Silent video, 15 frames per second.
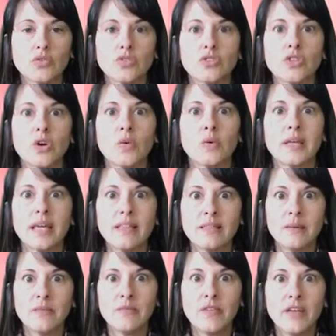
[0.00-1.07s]
So get
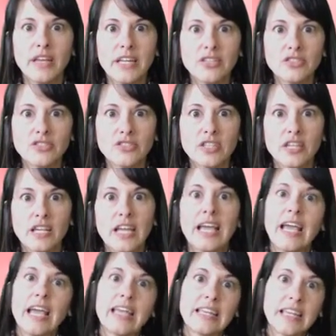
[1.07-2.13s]
them finished
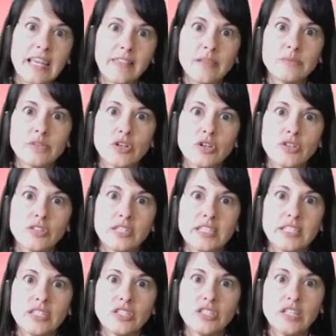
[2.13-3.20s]
and get them turned
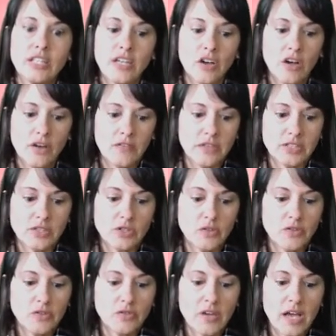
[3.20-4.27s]
into the office. So
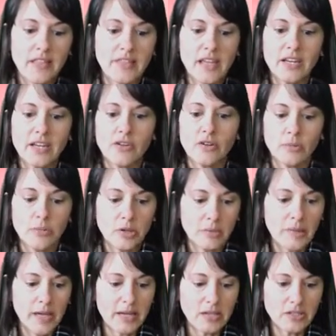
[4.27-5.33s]
if you've got that in your book
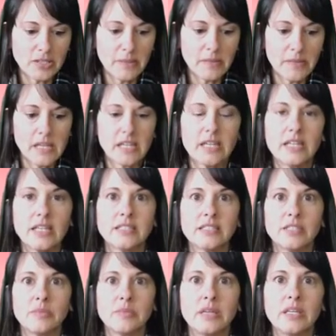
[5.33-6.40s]
bag or something, it needs
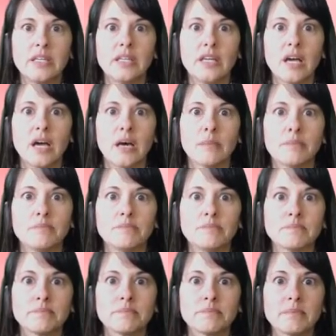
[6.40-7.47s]
to be
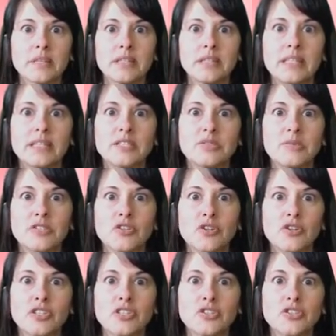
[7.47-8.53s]

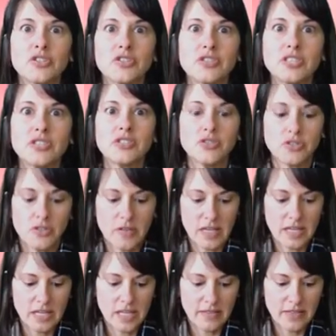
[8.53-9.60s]
turned into your teacher so they
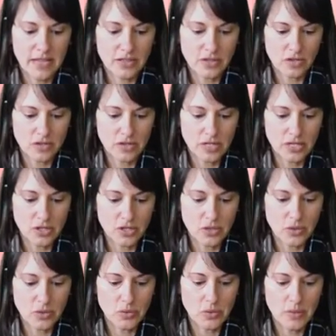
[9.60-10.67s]
can get that turned
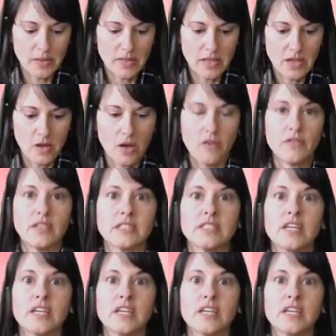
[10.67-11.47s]
into the office.